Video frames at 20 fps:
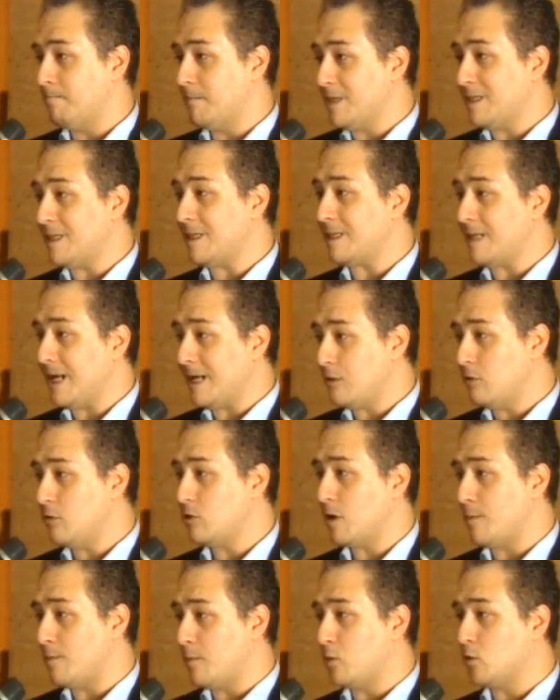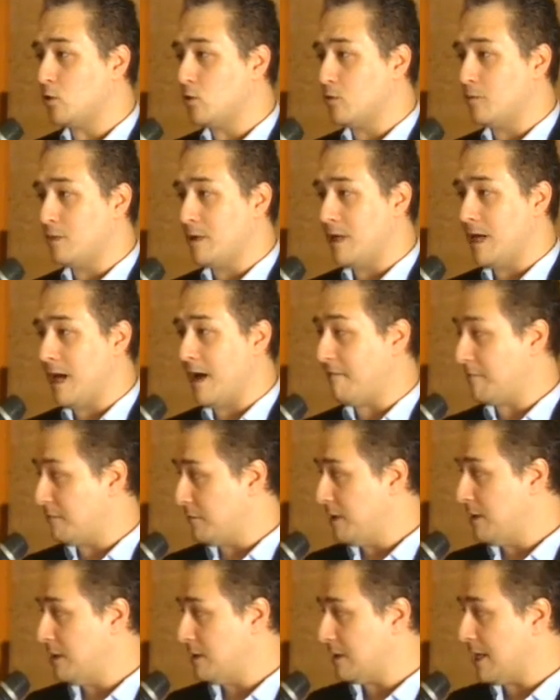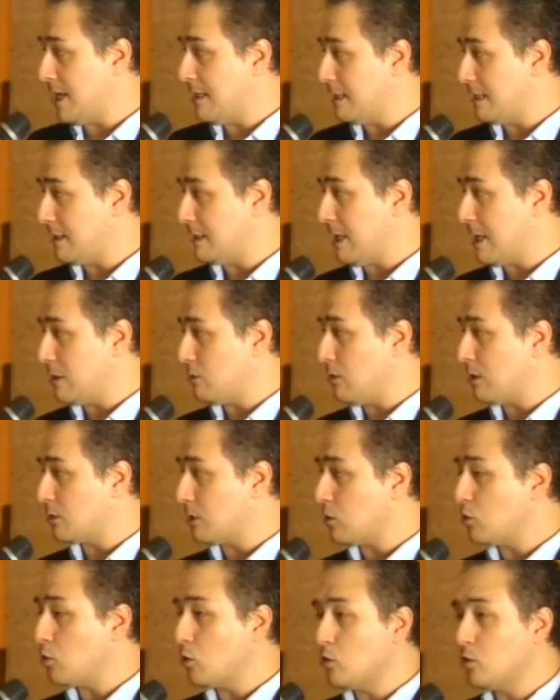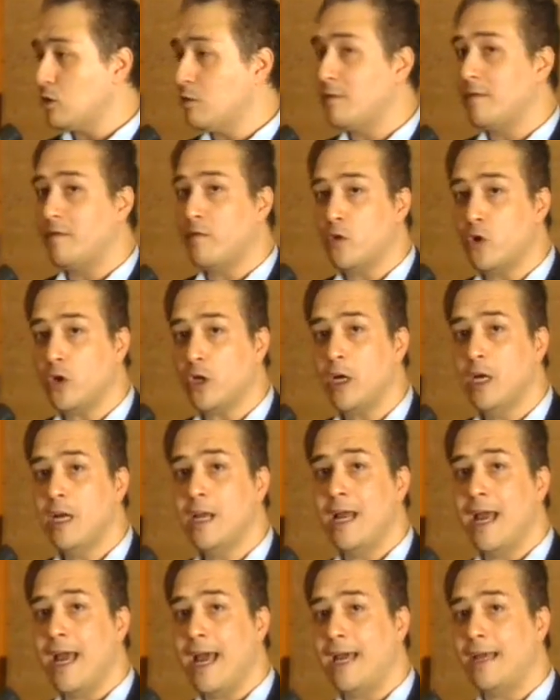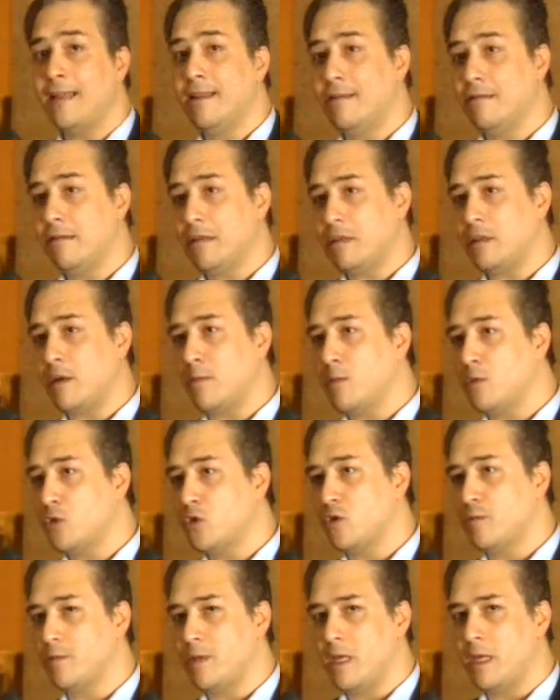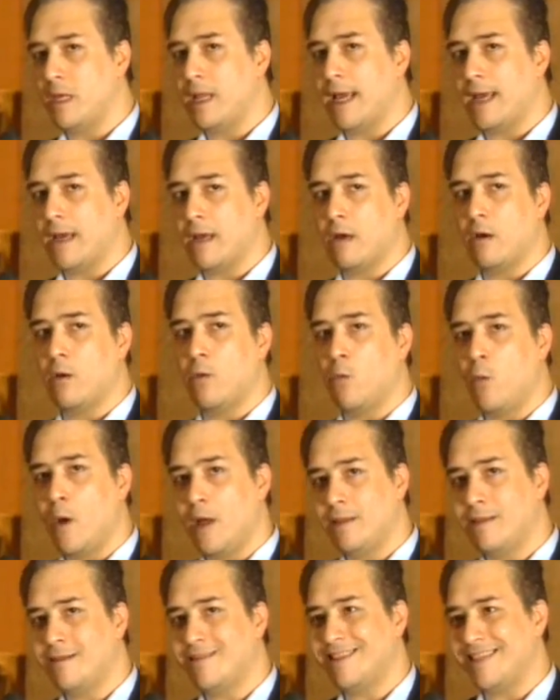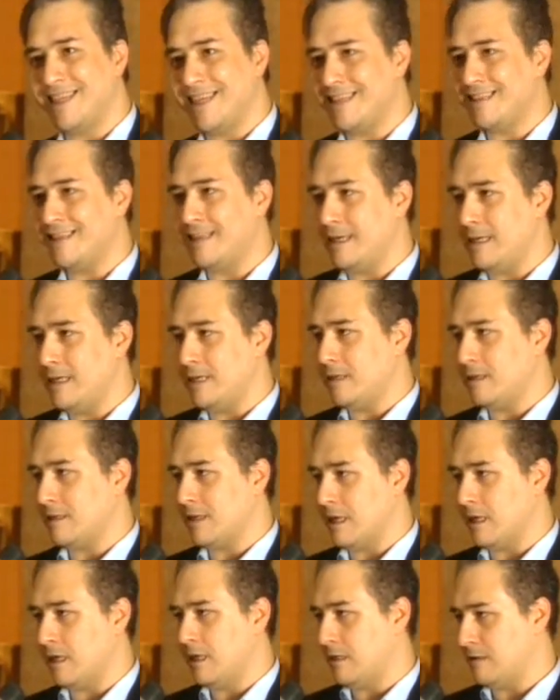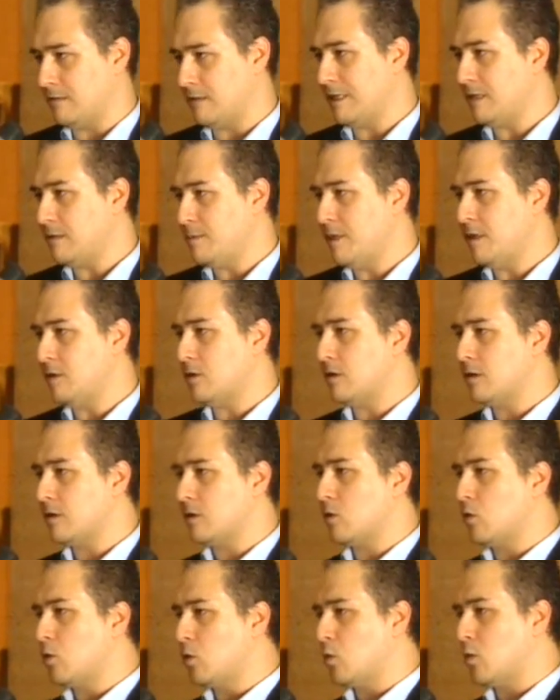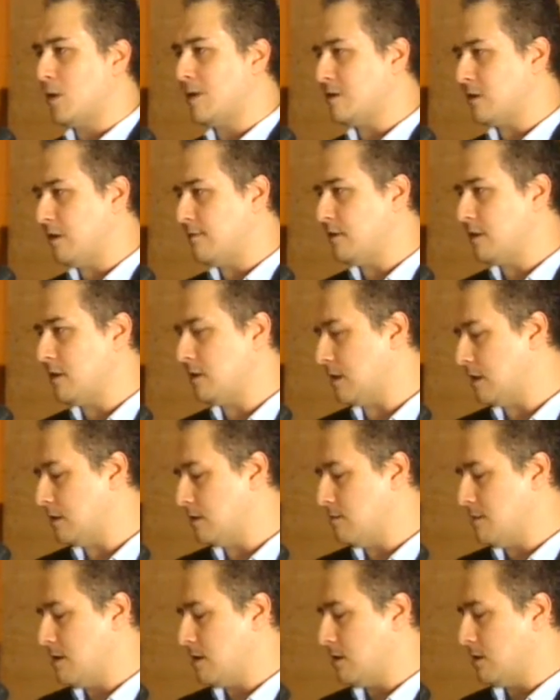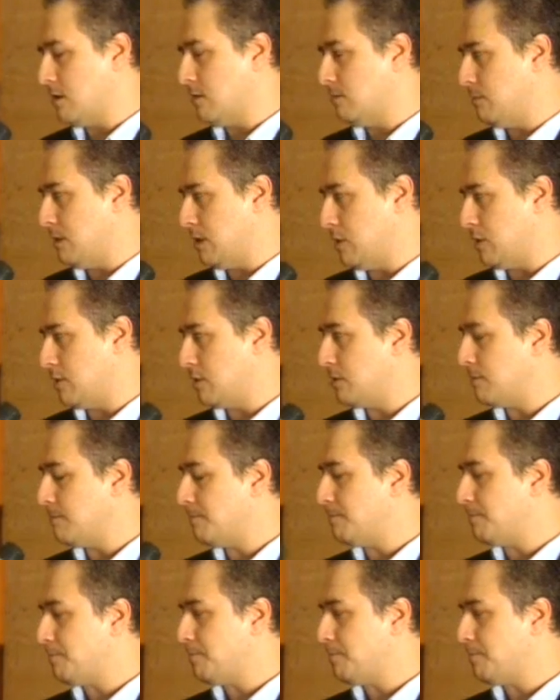this statue is supposed to be a freestanding statue, as I told you before, and it's supposed to be like 160 centimeters or 170 centimeters.